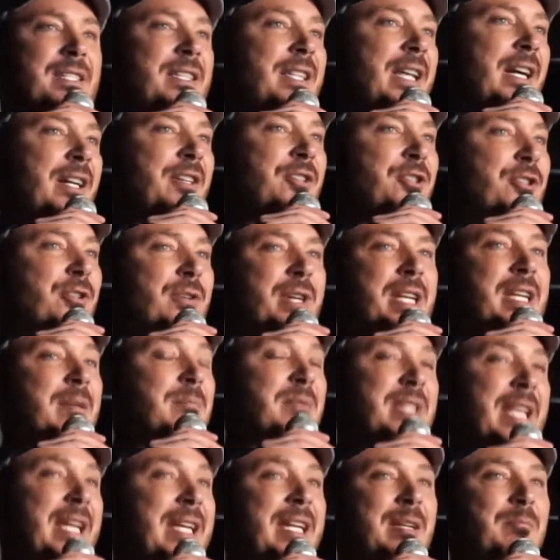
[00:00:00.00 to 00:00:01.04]
of their
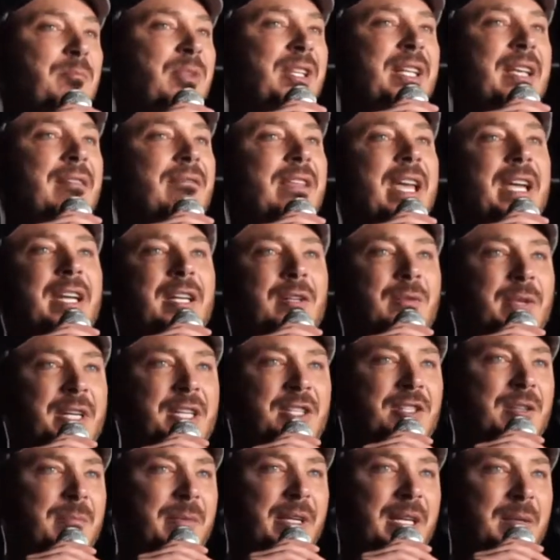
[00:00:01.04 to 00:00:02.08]
dreams. They didn't believe they could
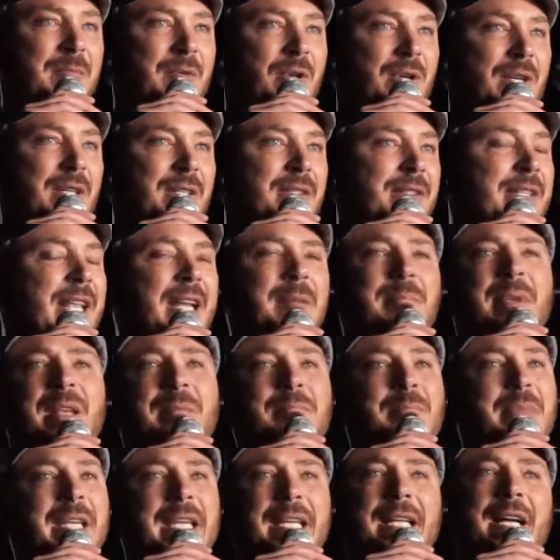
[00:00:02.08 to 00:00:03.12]
reach them anymore. They'd
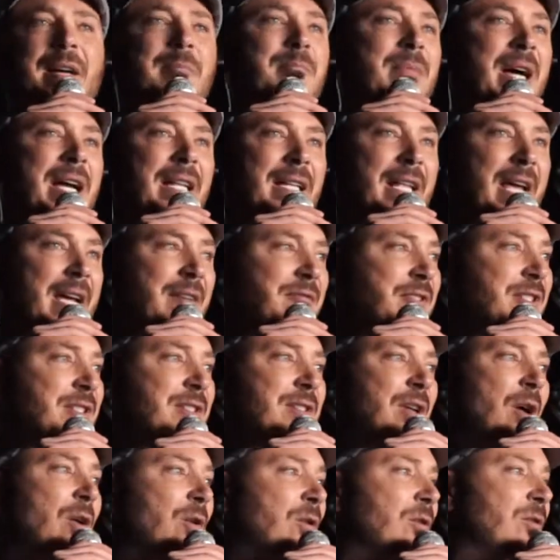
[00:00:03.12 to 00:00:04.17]
been beat up by life
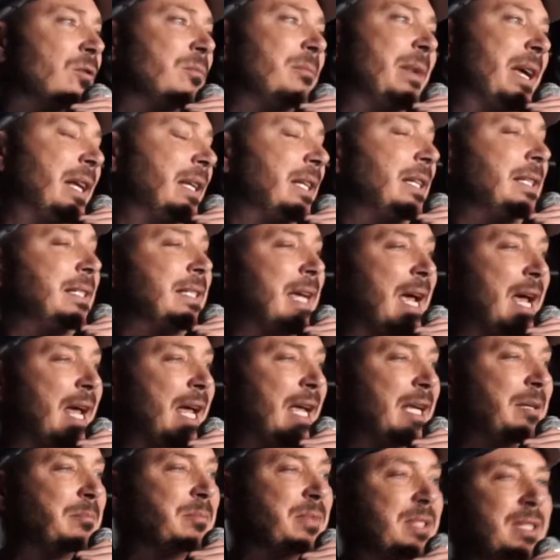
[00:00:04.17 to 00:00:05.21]
so many
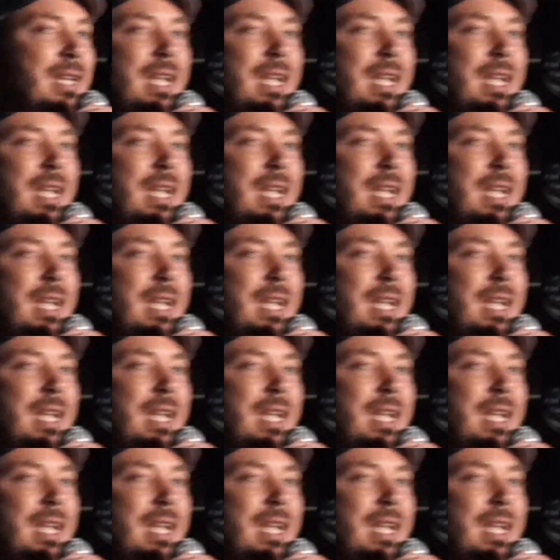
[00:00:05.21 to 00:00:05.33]
times,